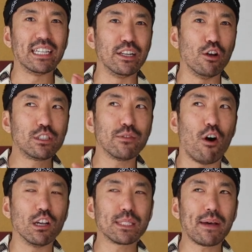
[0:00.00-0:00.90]
and the notes of
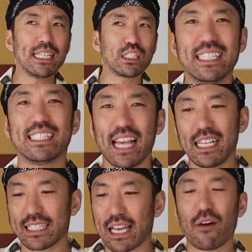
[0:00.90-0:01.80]
allspice. This
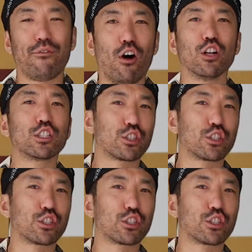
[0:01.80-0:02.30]
tastes like a fall